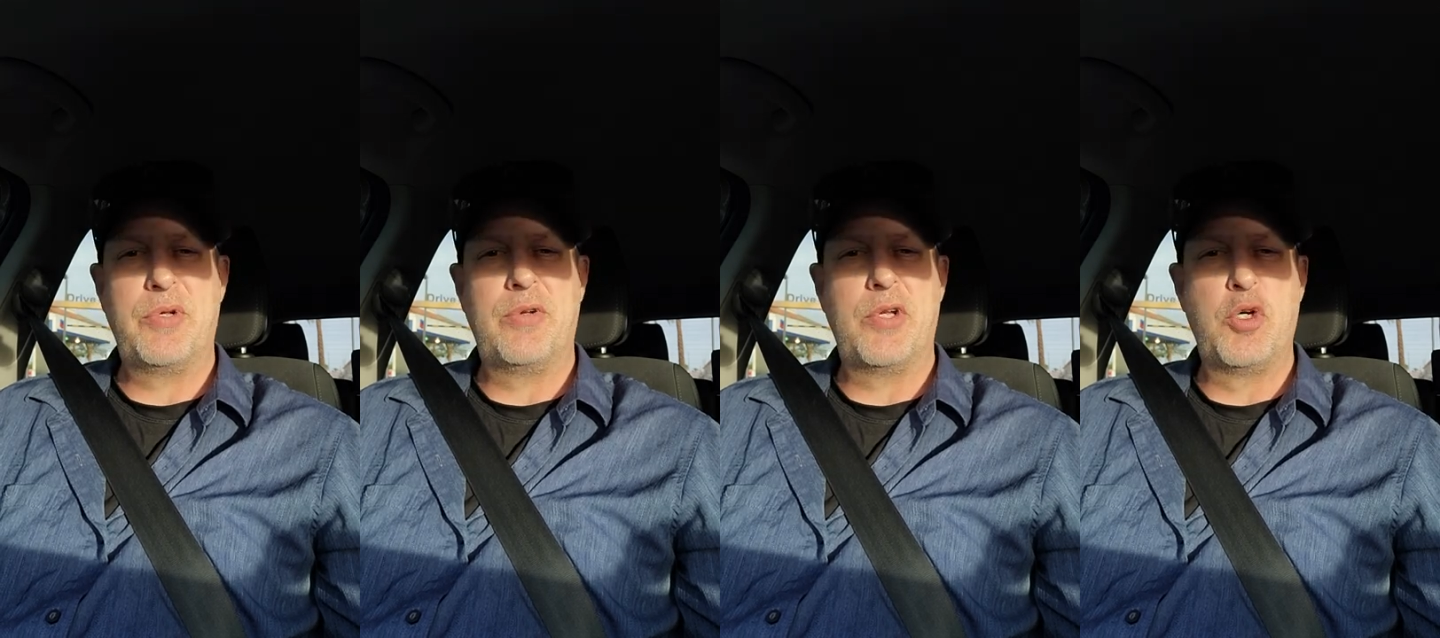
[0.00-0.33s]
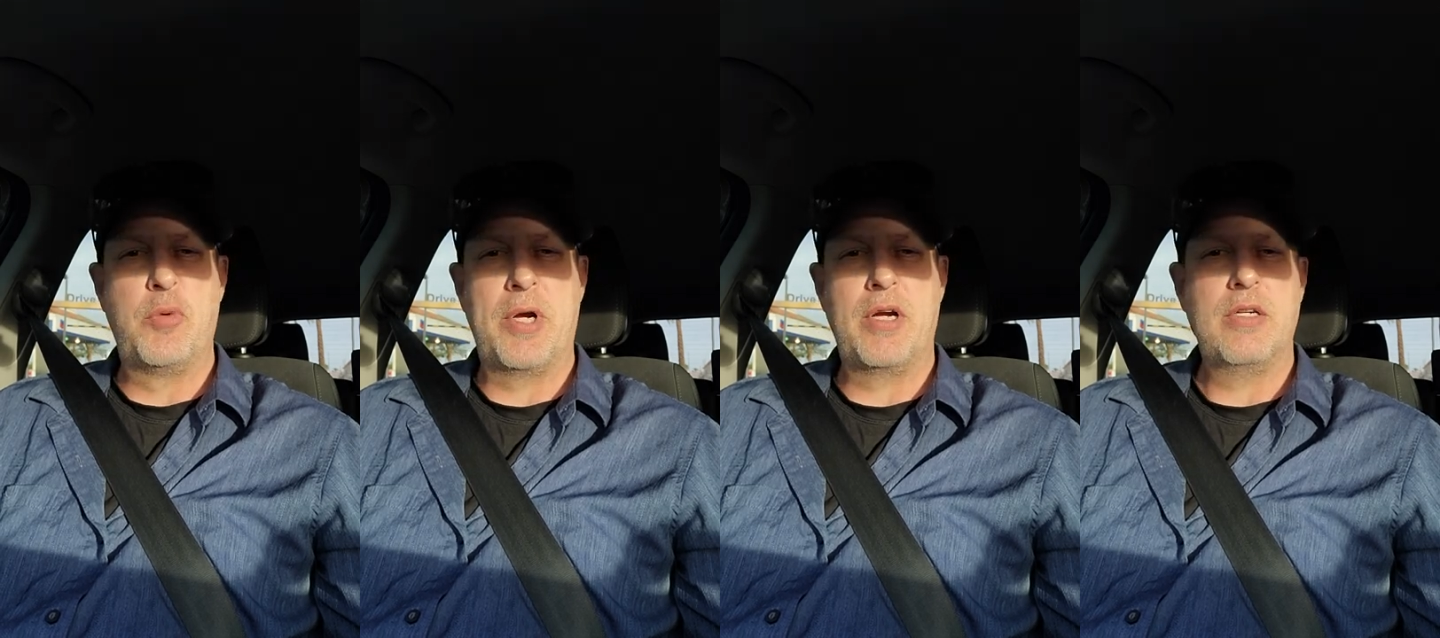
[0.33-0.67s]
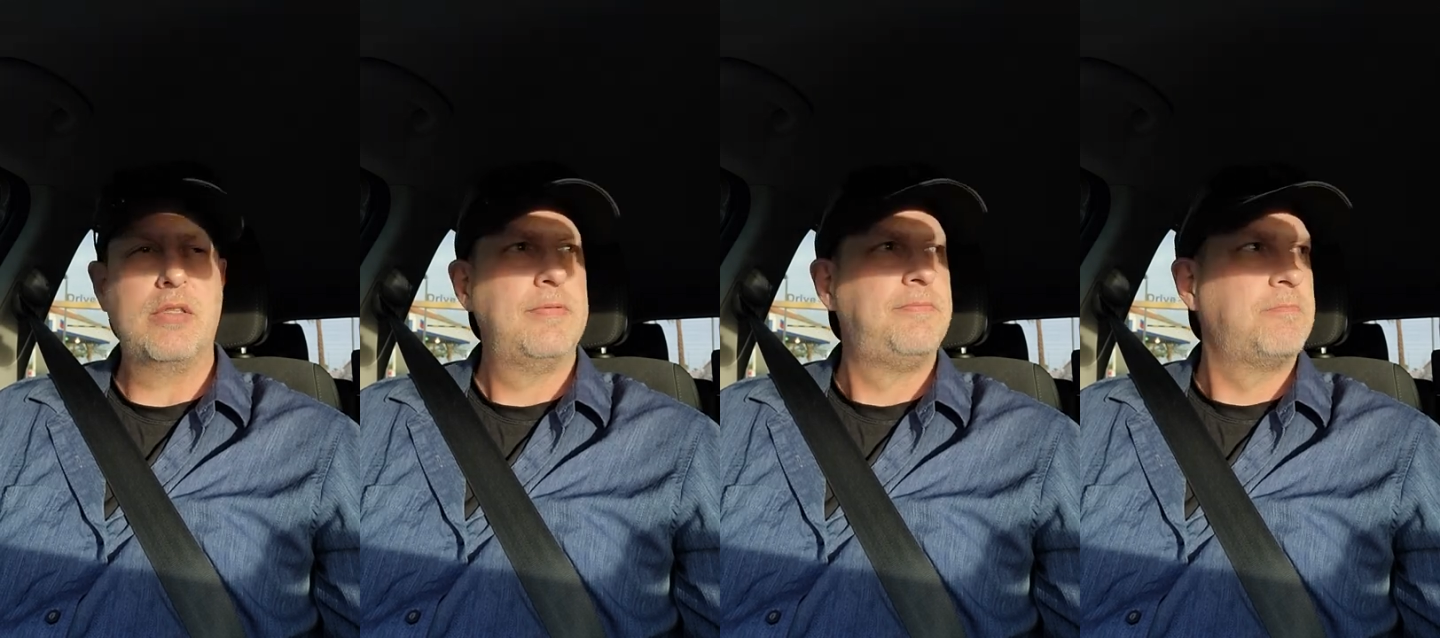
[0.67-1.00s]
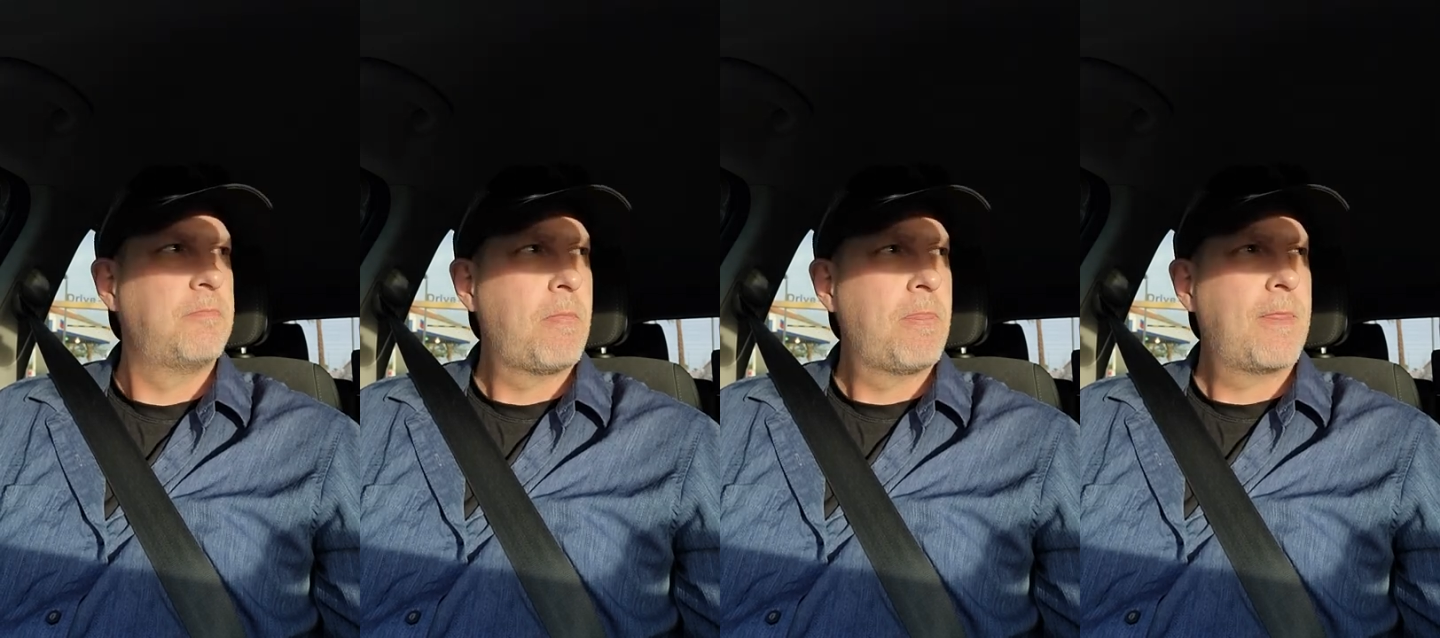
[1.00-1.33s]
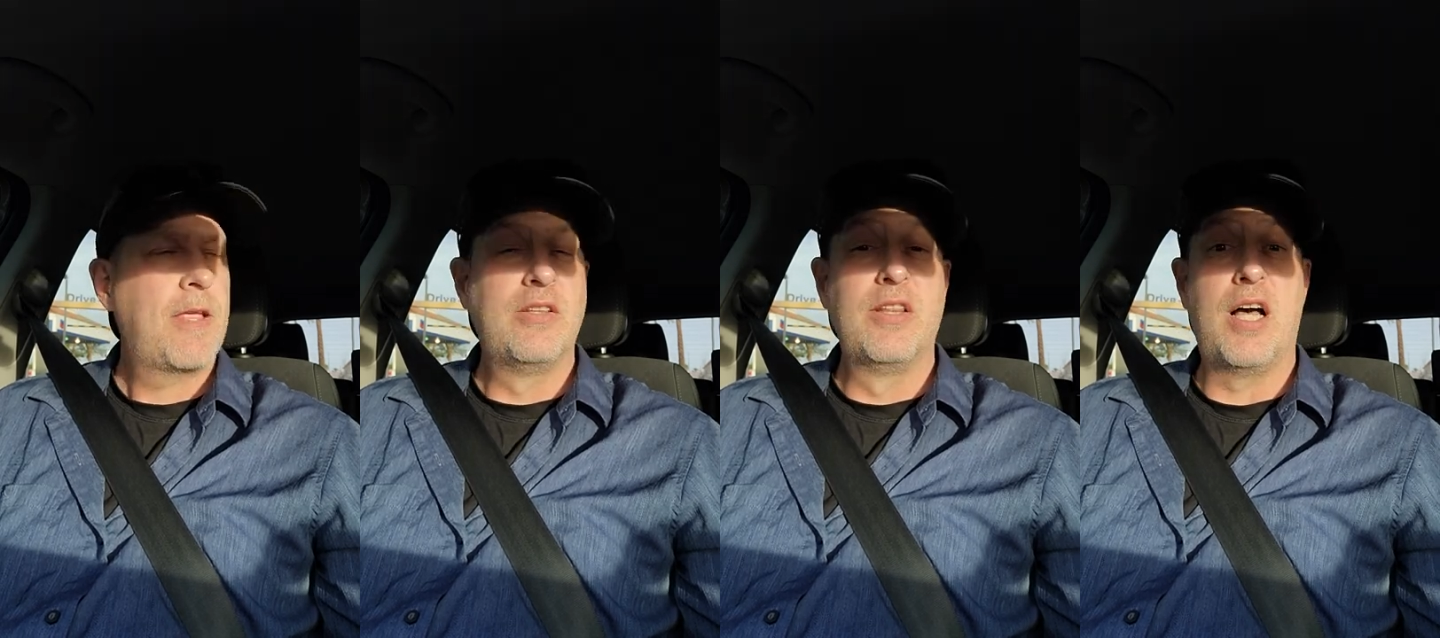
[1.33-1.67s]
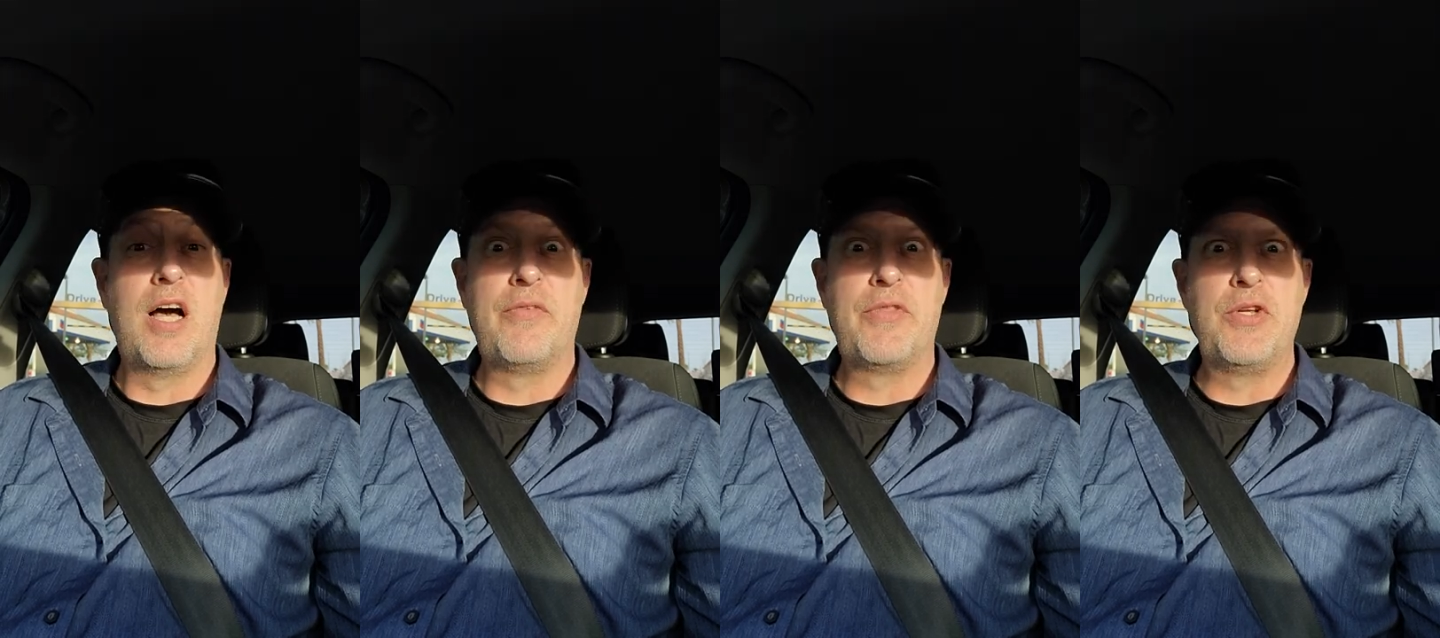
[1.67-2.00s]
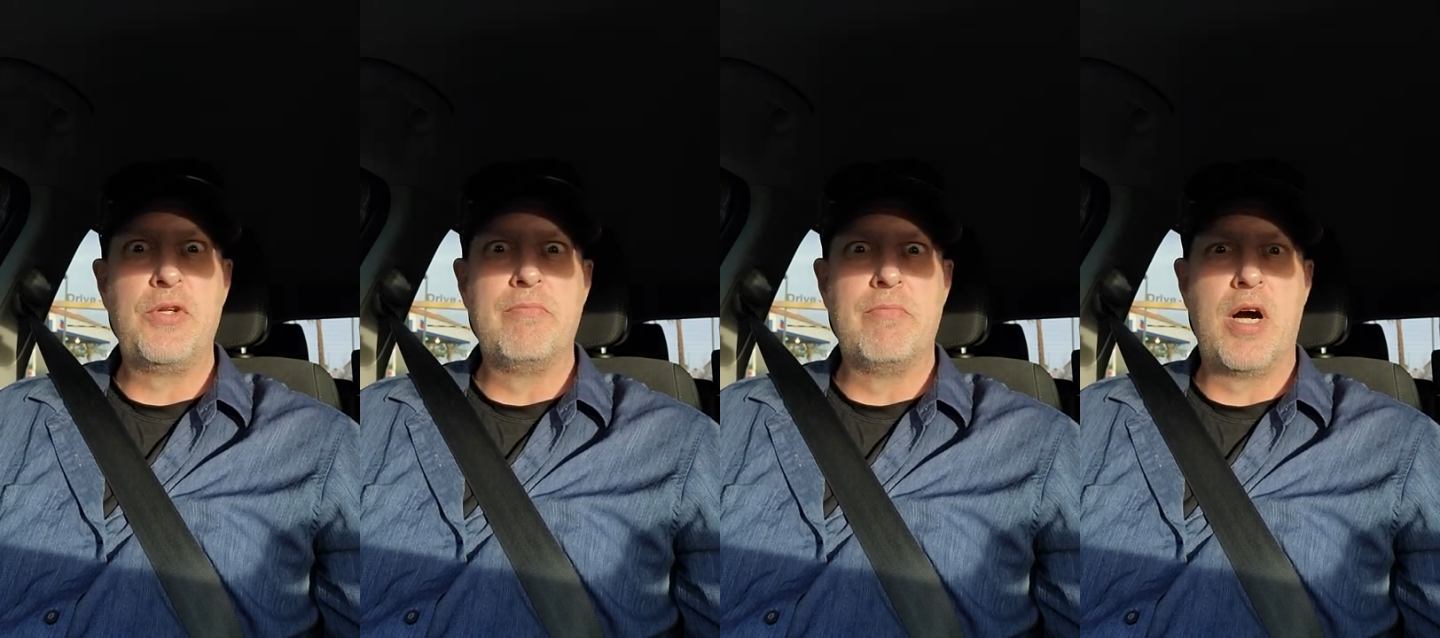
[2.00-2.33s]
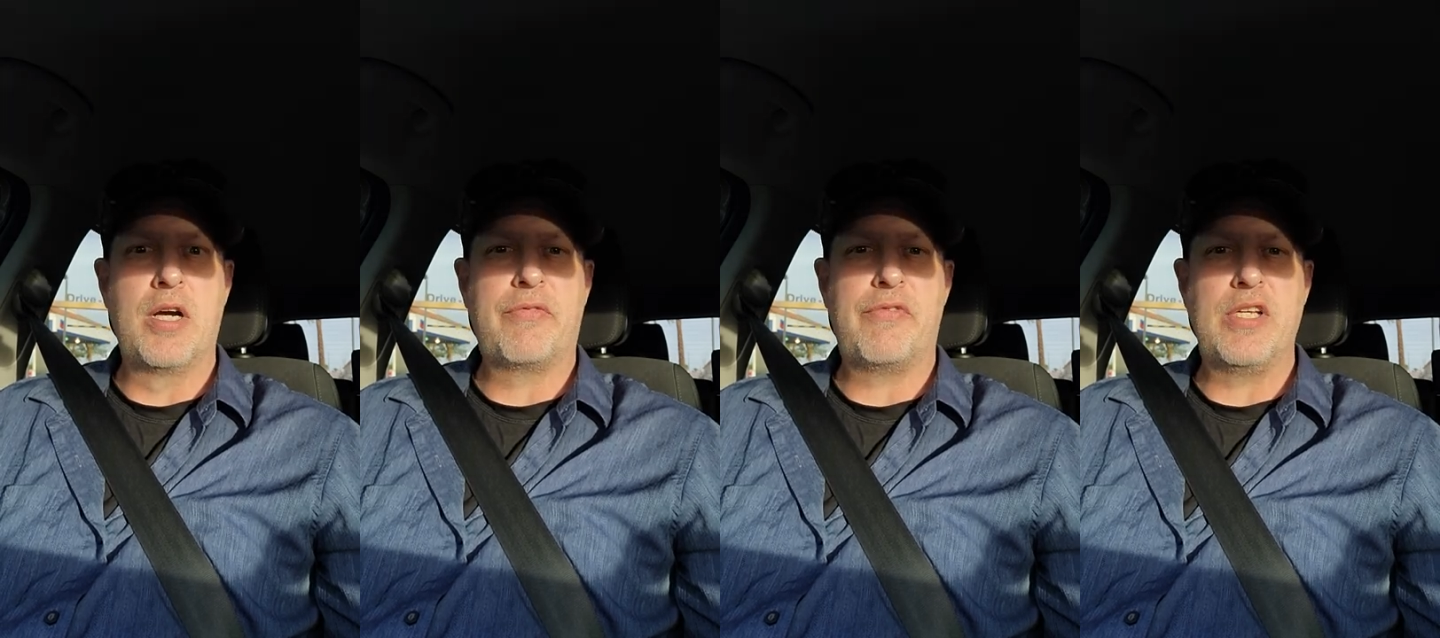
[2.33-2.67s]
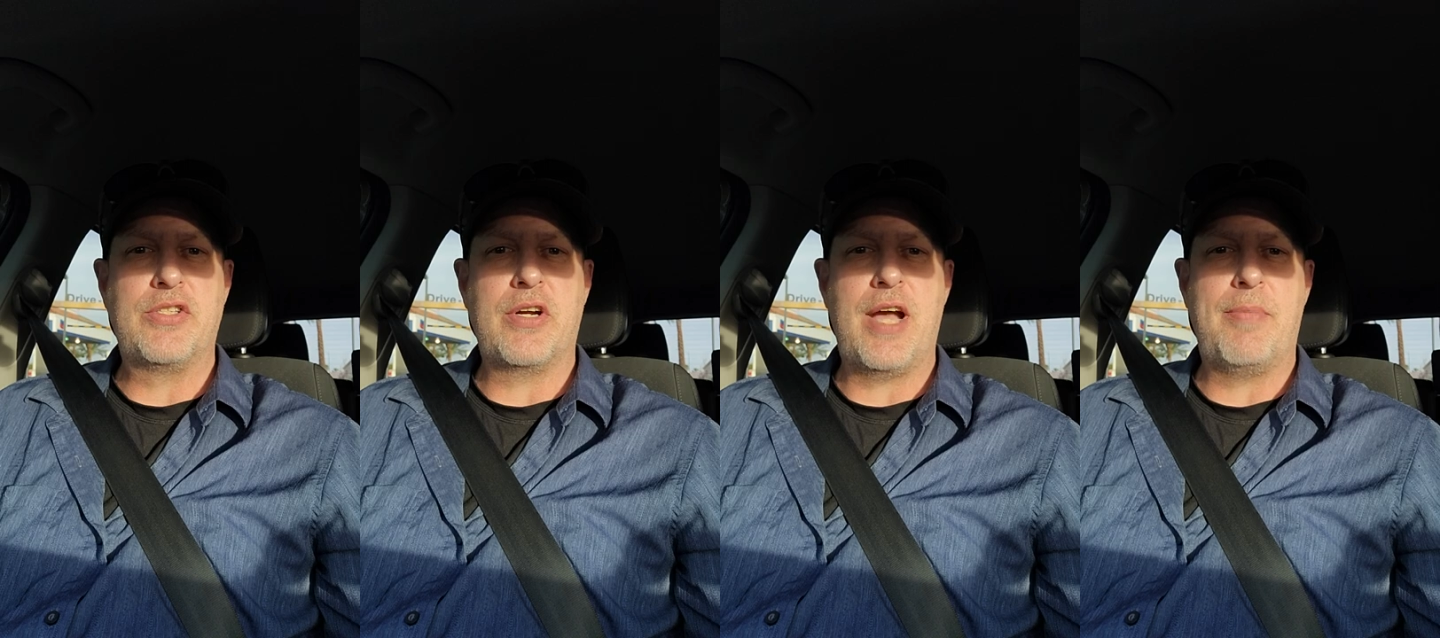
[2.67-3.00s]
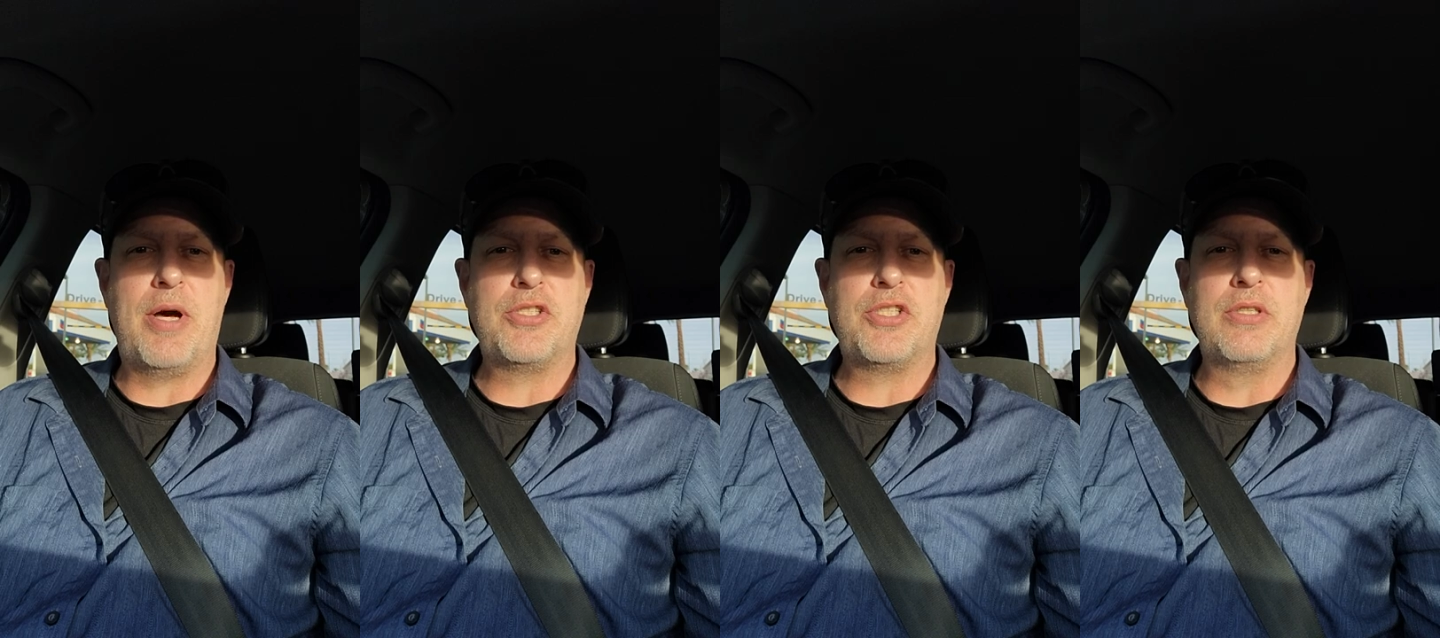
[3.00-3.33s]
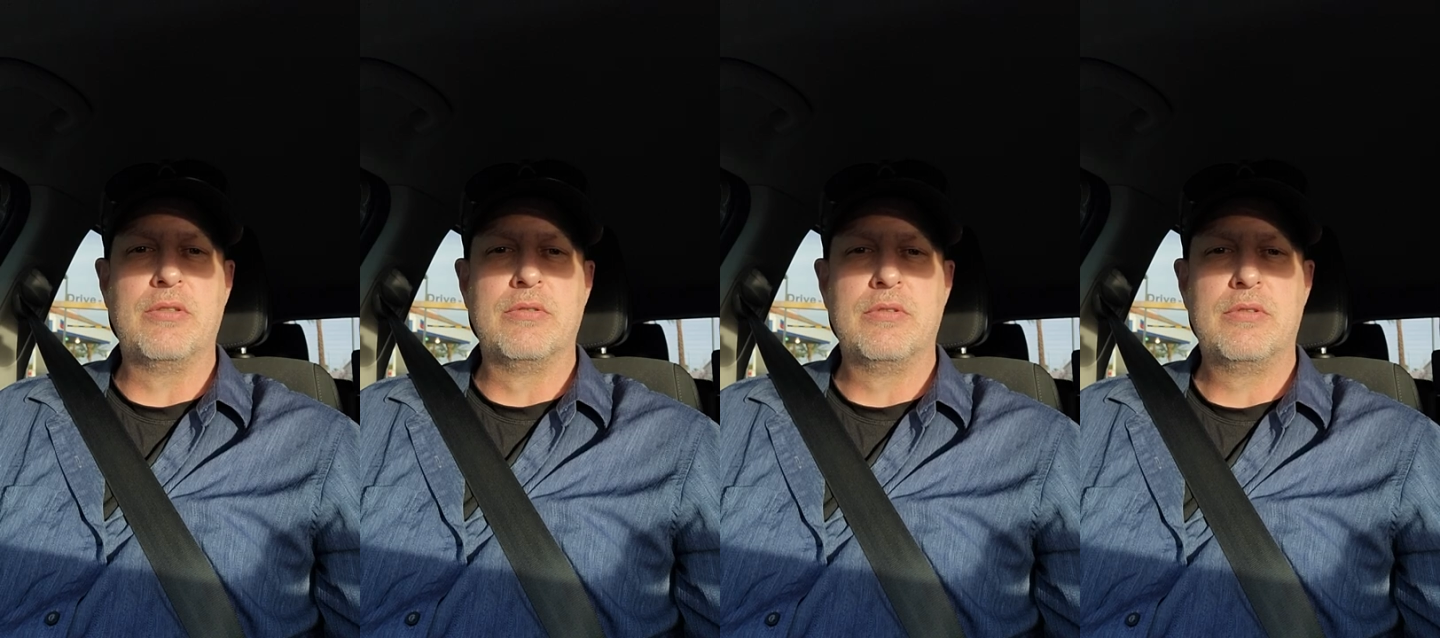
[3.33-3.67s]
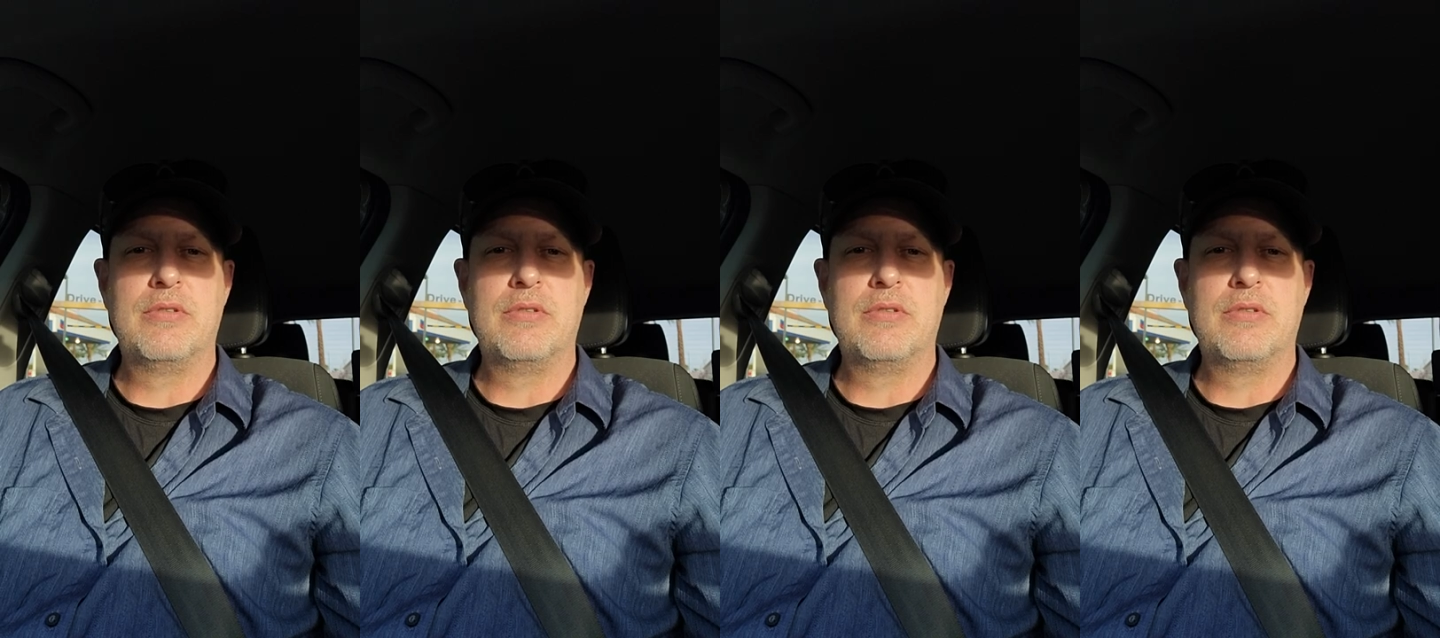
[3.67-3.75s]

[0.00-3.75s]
doing Uber. Love the new mug feature. How about you?